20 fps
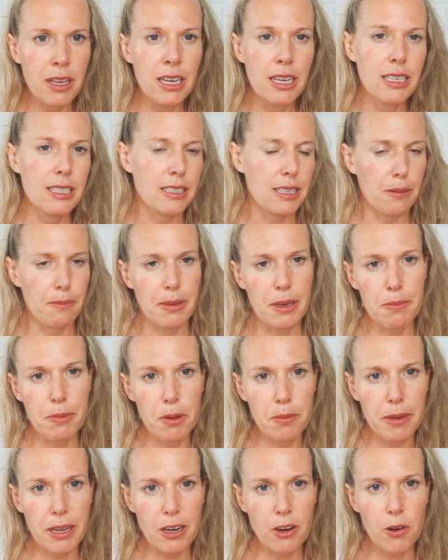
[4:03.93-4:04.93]
some people
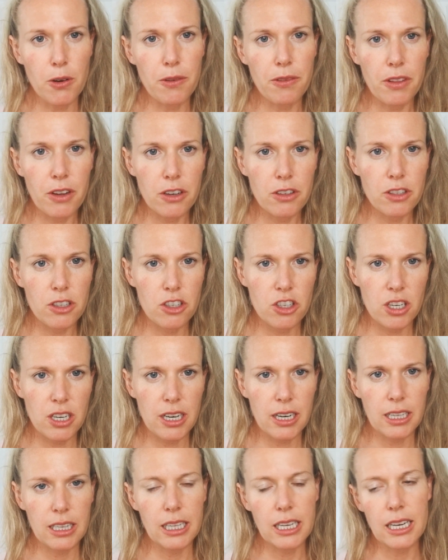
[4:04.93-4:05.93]
may know if there's a
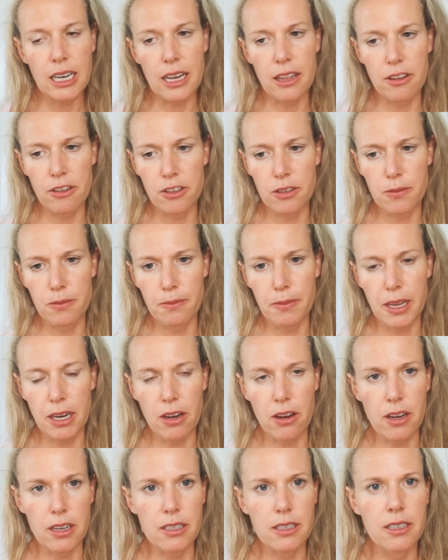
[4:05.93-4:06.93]
genetic link, others may
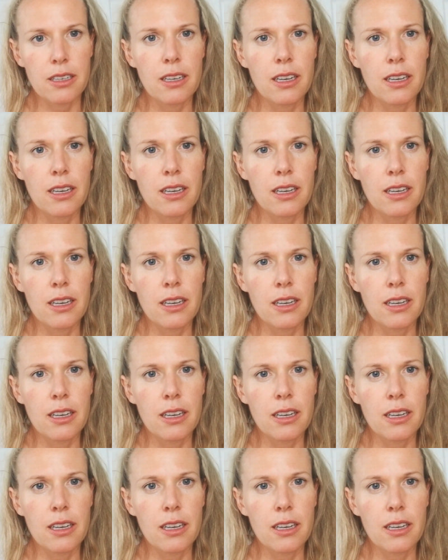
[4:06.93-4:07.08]
not.